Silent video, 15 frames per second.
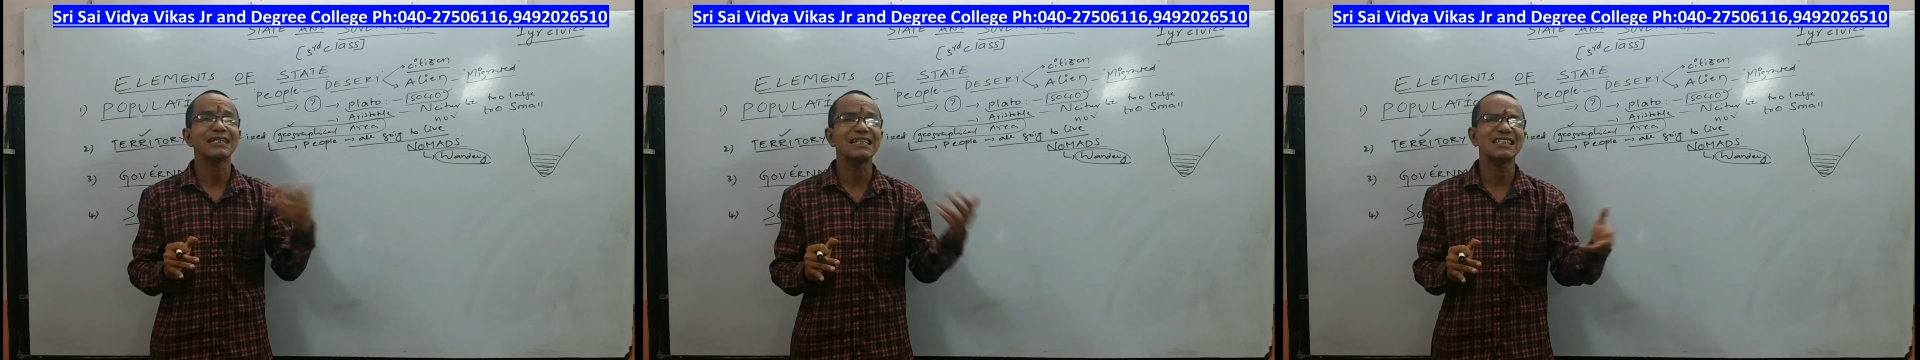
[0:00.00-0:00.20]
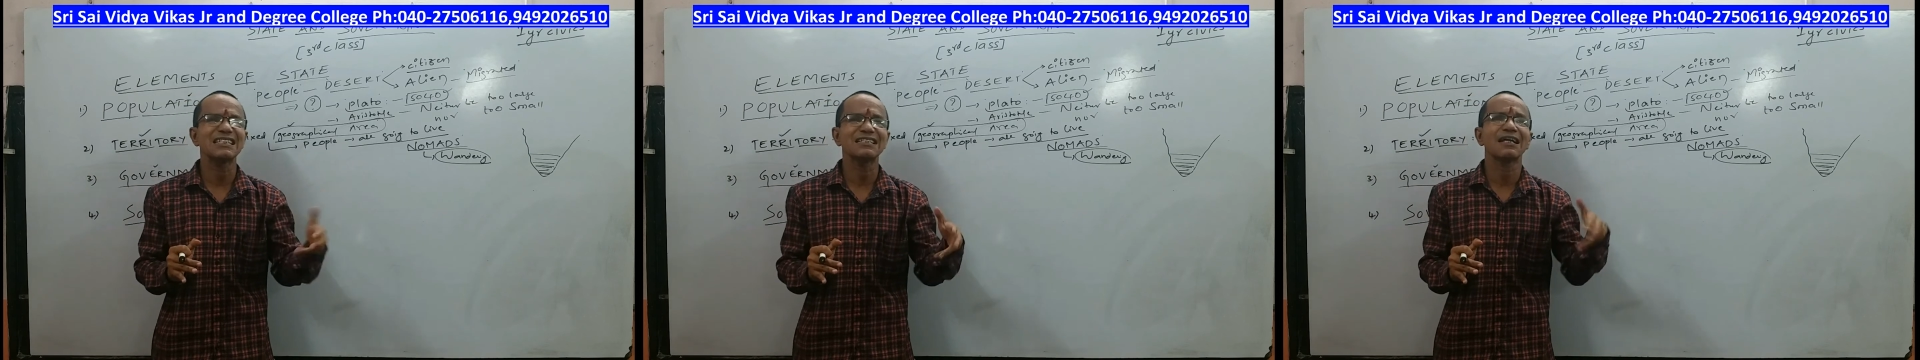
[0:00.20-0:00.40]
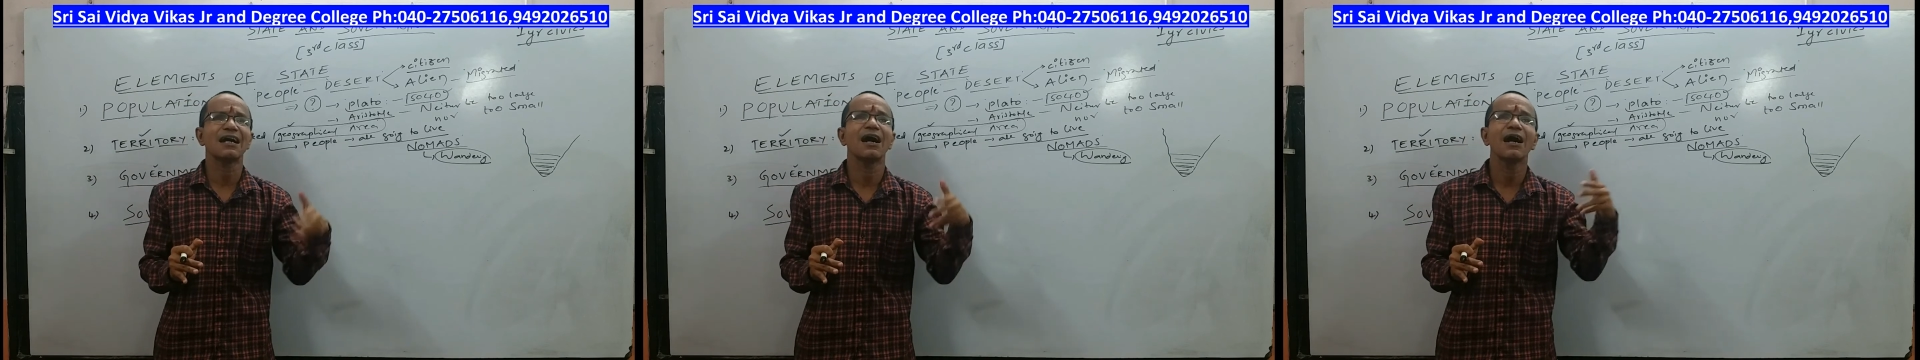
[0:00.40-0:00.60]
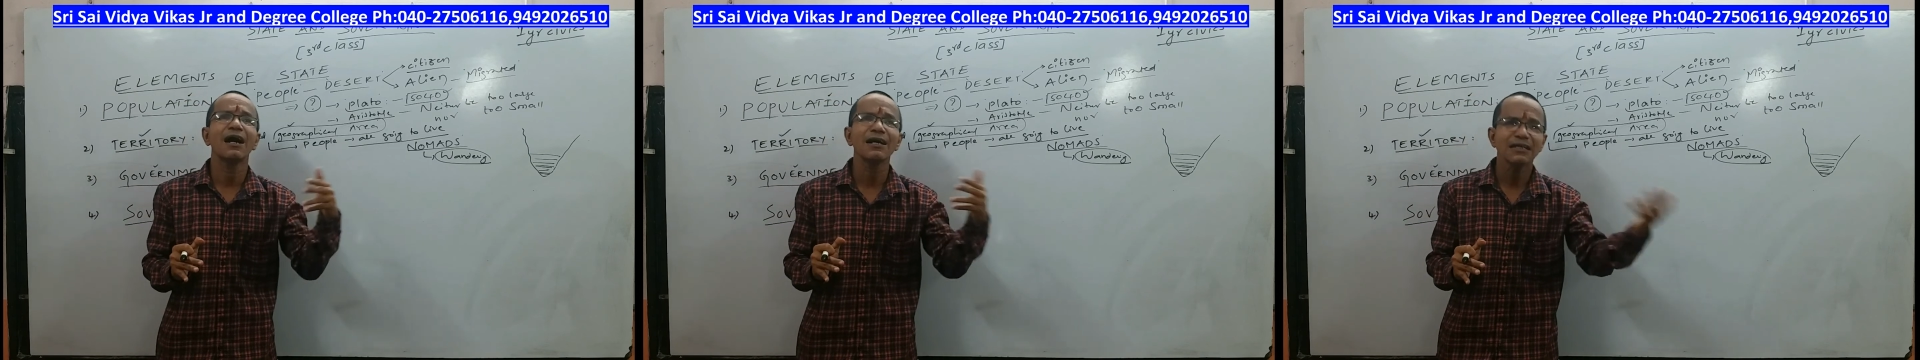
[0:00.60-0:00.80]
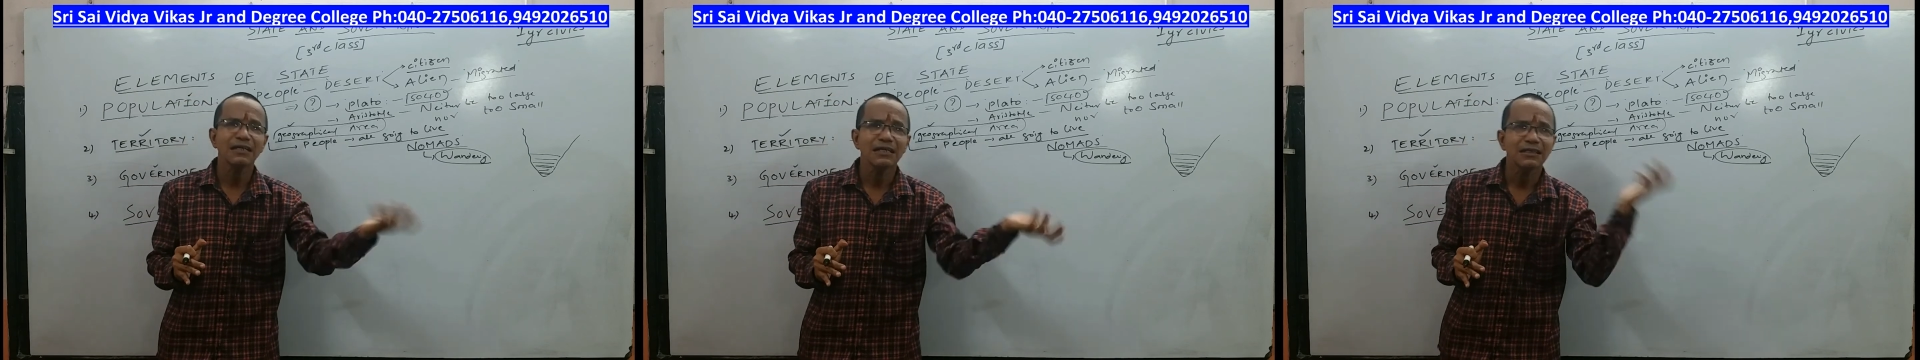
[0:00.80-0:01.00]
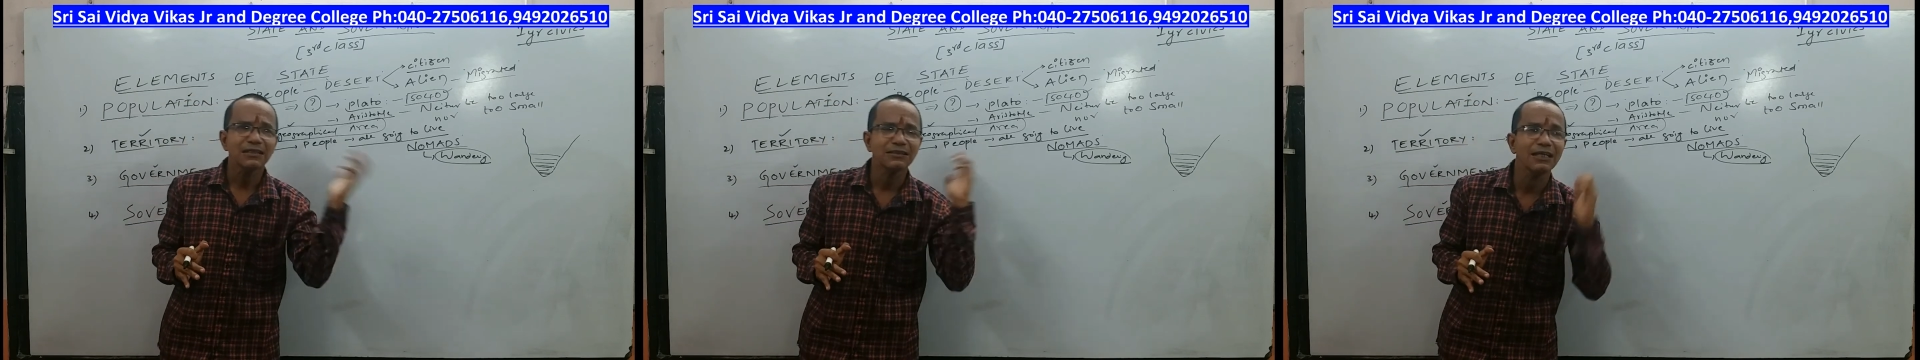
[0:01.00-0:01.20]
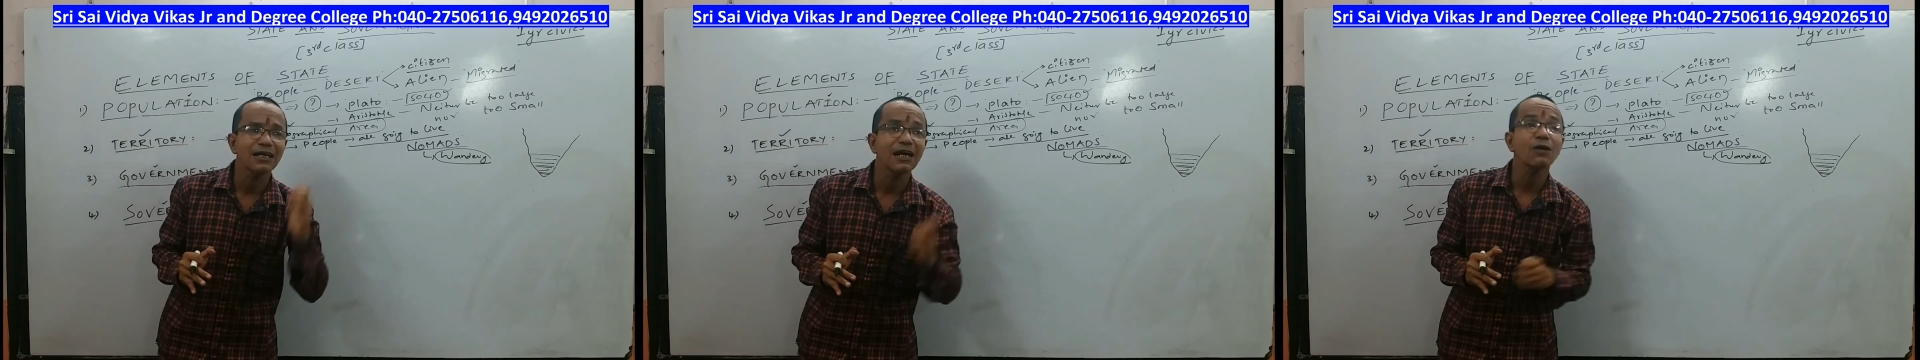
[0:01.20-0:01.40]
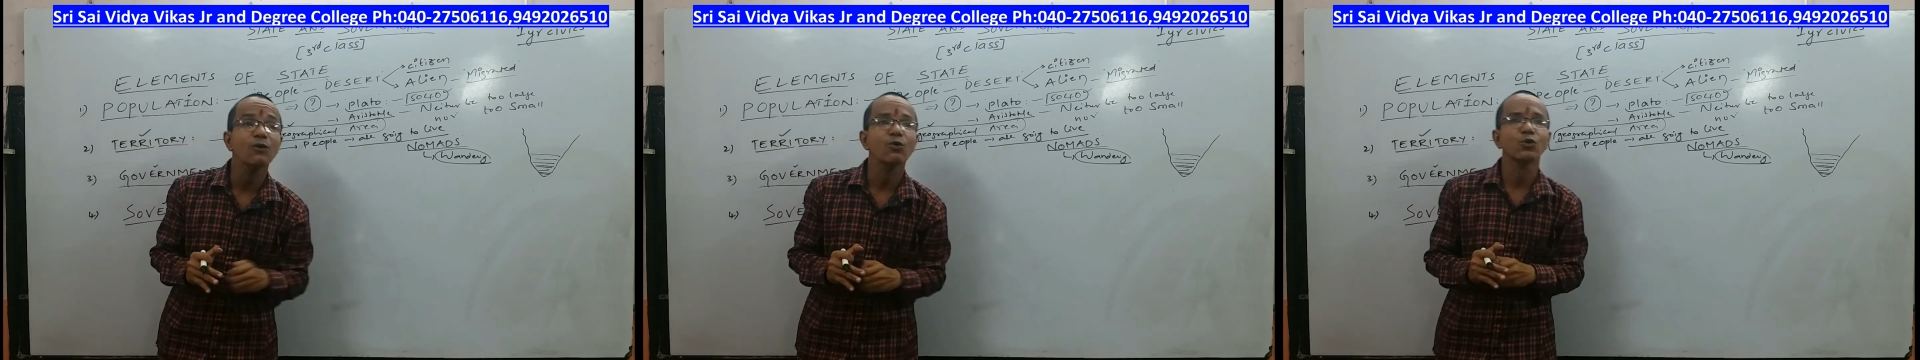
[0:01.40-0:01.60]
is not
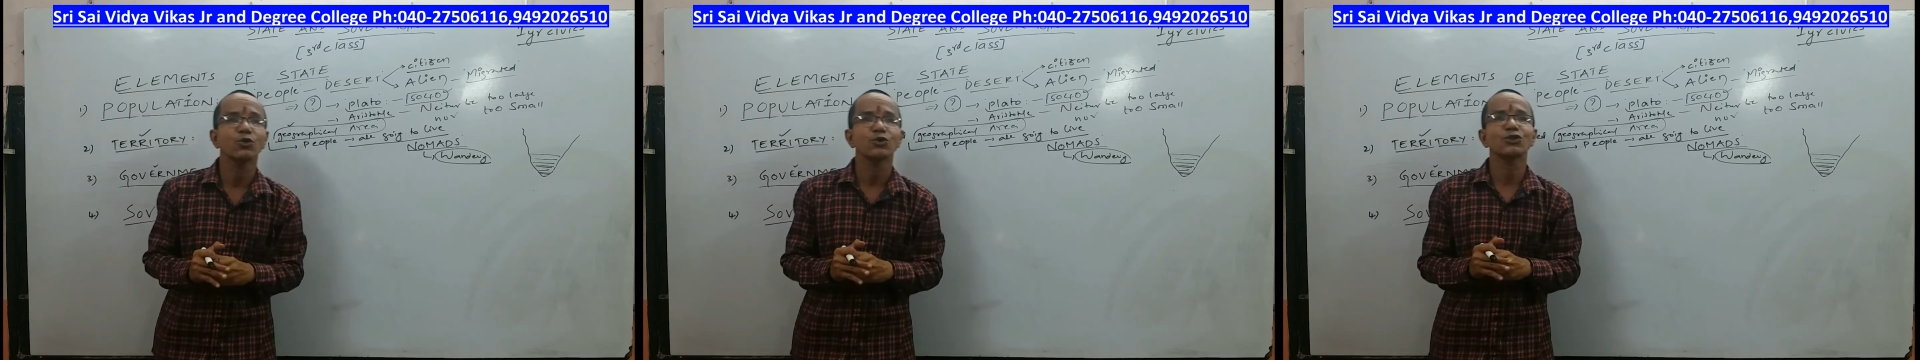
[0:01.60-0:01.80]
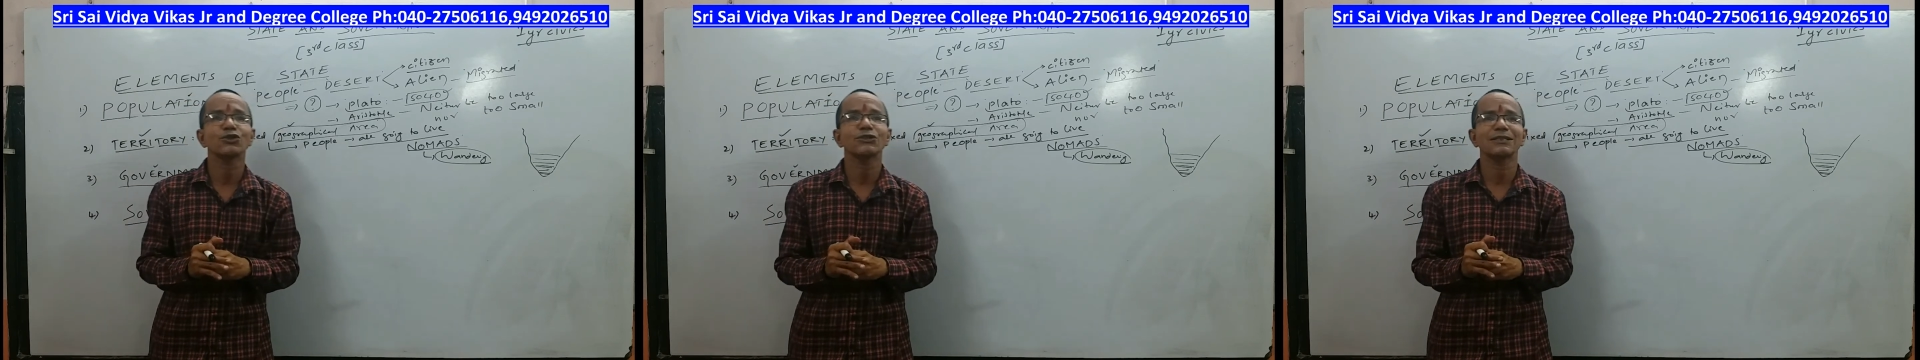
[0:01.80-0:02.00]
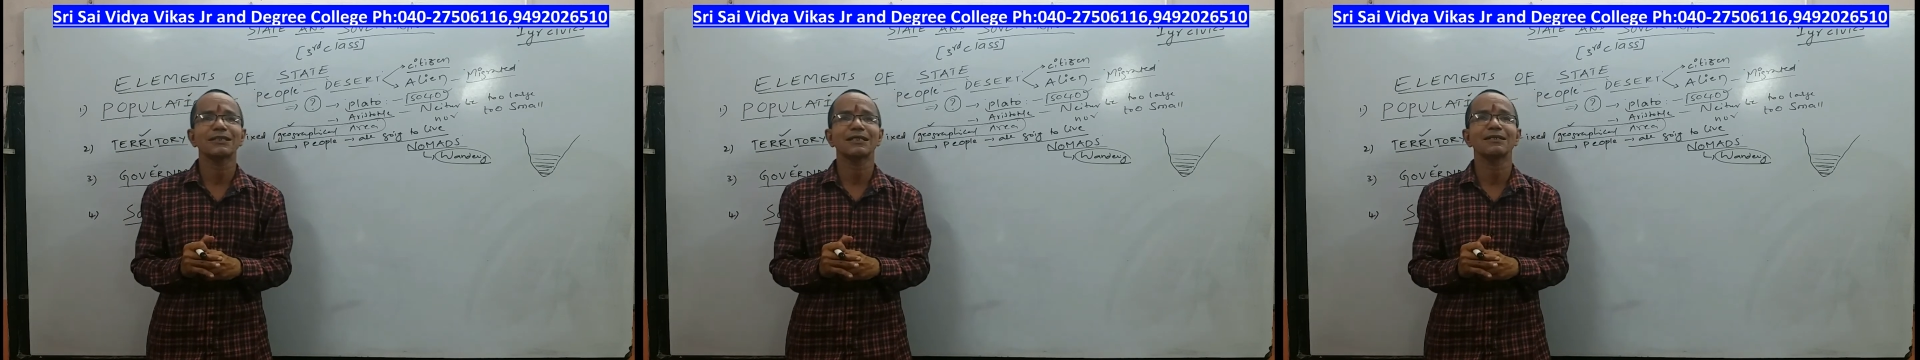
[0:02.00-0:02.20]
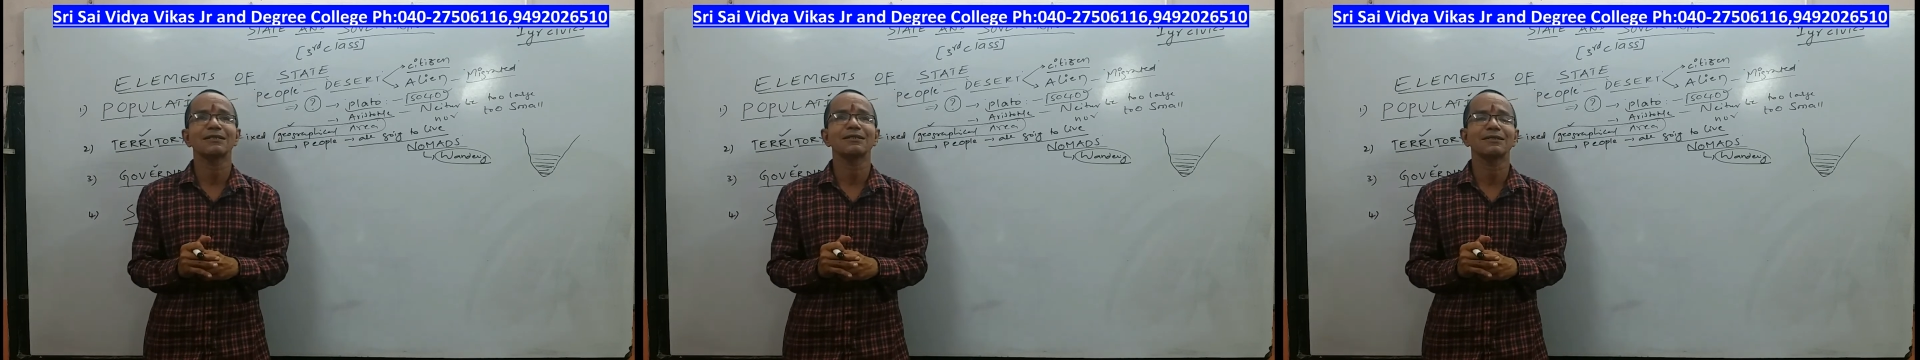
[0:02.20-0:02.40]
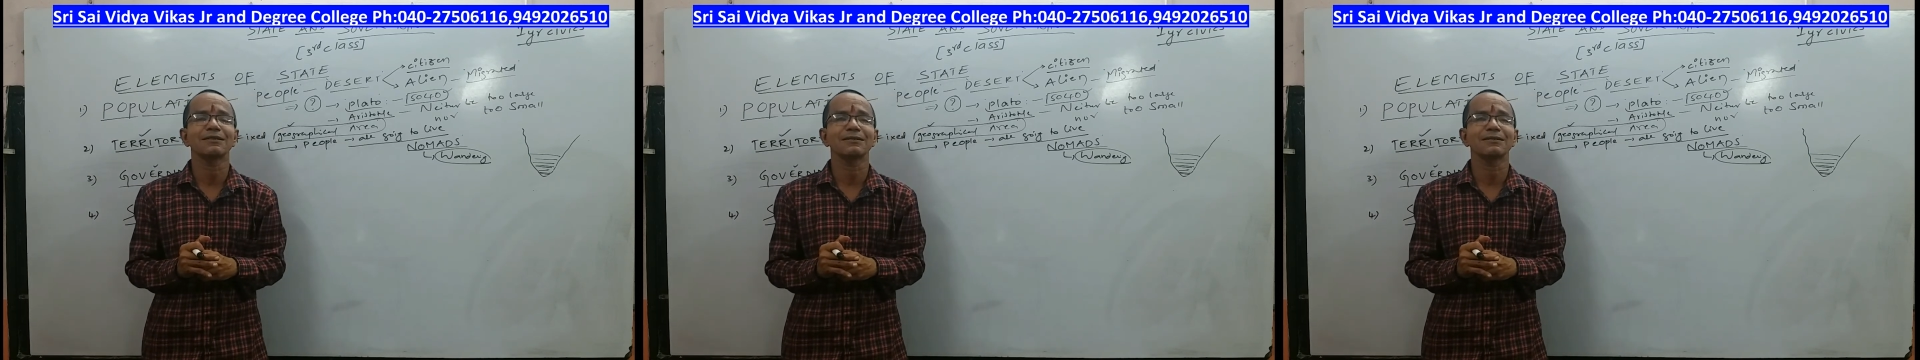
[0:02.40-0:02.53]
the question.